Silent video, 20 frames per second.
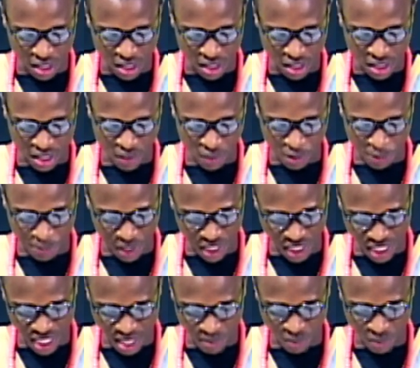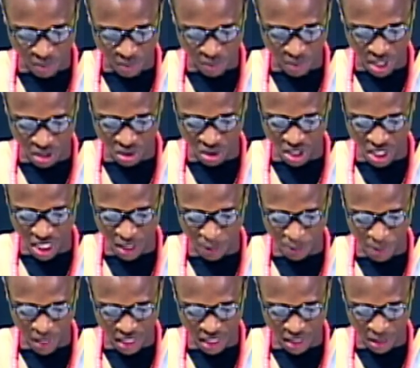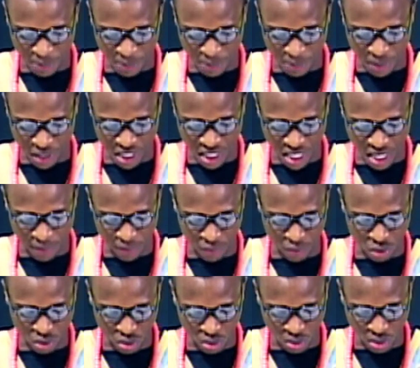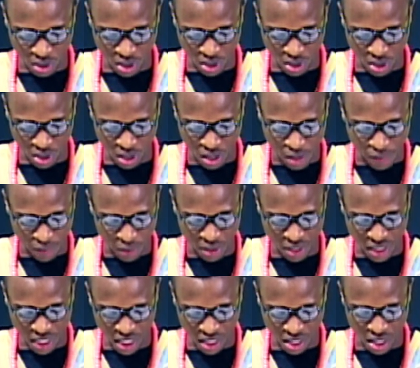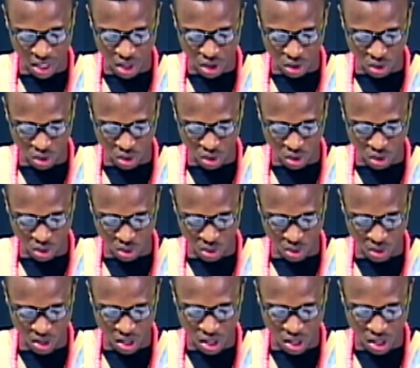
Say with picking them, where do you expect this picking them for do, for think, do?